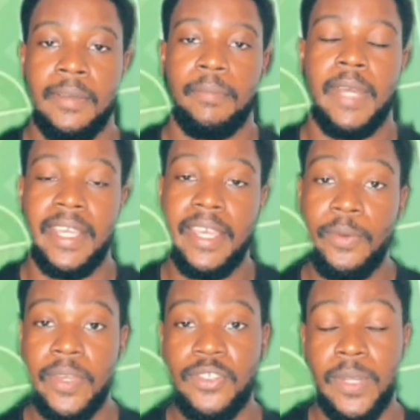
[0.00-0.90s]
My
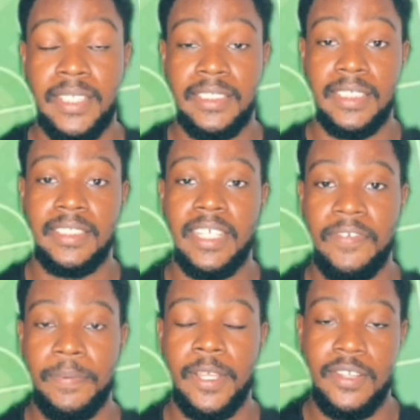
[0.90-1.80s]
Gameweek 26
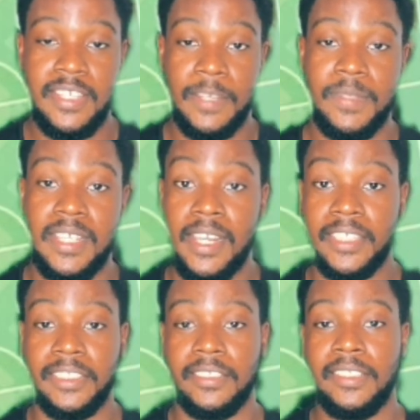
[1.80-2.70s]
FPL team
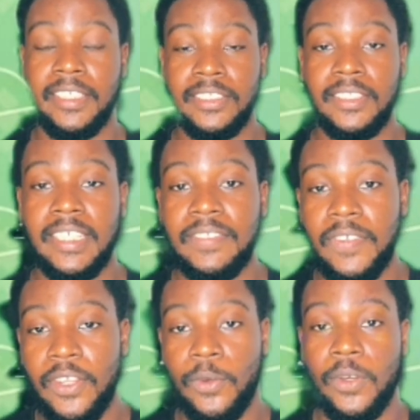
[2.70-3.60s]
selection. In today's
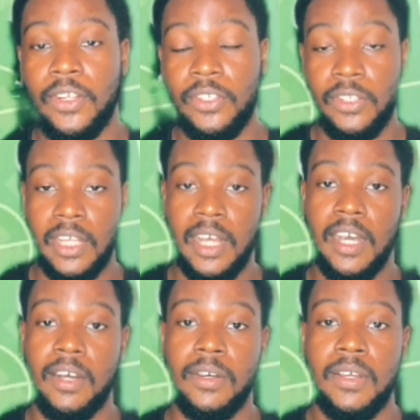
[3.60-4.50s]
video, we're going to look at
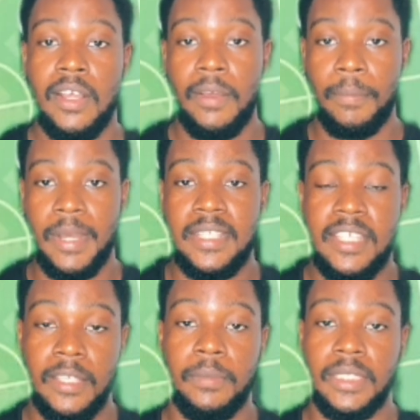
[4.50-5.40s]
how my
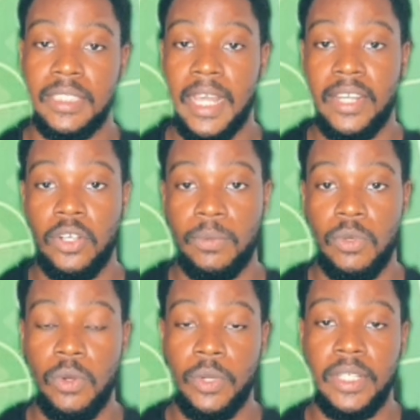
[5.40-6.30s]
team is lined up
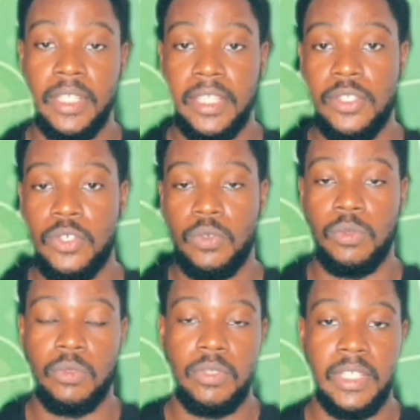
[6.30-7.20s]
going
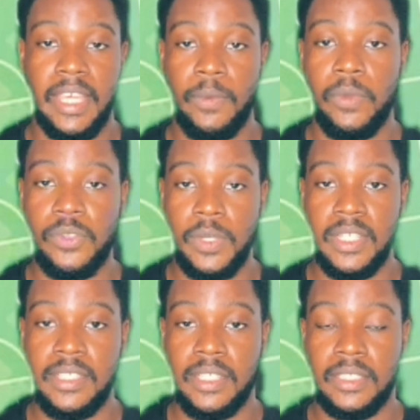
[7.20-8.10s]
into Gameweek
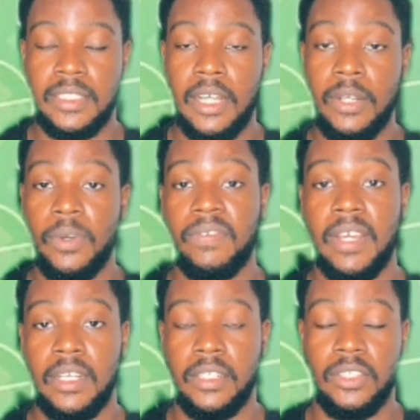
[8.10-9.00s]
26 now that we're
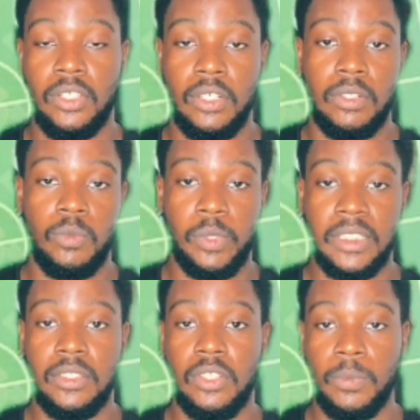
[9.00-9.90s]
finally done with
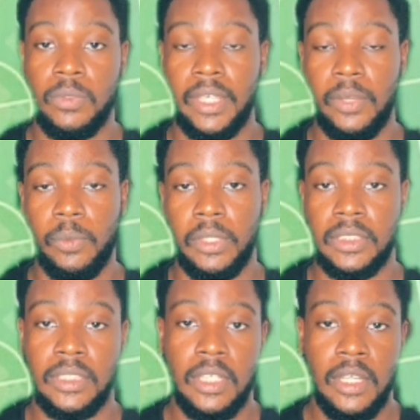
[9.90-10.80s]
double game weeks,